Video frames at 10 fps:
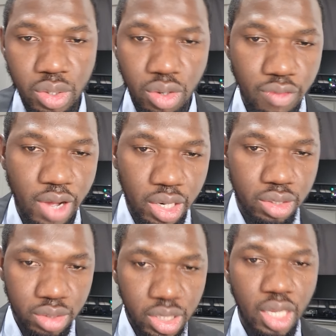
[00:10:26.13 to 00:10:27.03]

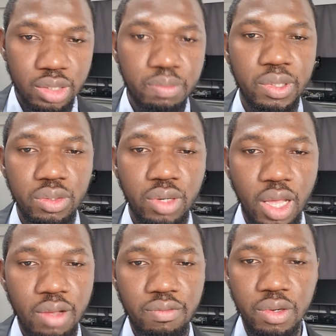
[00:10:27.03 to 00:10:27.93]
over that
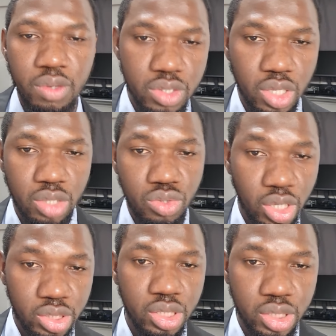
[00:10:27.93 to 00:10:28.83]
particular frequency as you
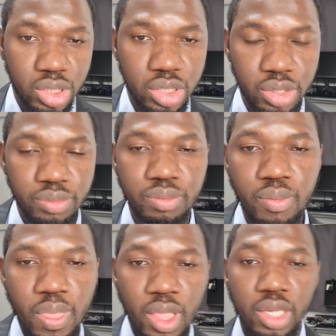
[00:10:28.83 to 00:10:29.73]
are changing it.
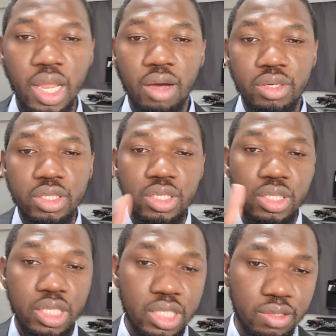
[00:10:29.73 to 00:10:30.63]
Now this
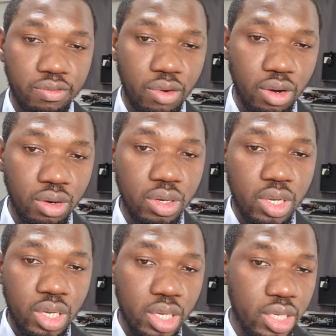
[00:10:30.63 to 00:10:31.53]
is easy for
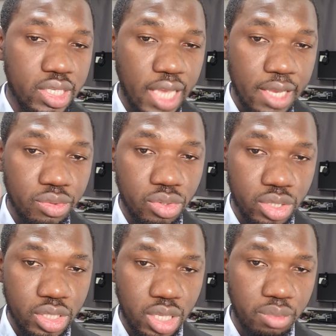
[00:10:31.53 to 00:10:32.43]
a SISO
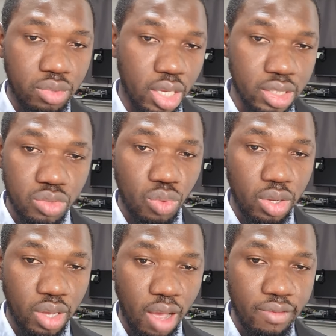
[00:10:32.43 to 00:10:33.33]
system, that is when
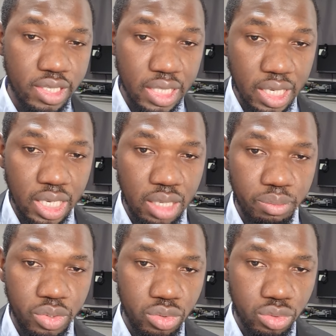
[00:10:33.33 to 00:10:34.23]
you have a single
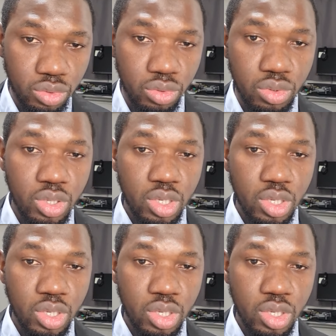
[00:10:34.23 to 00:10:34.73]
input to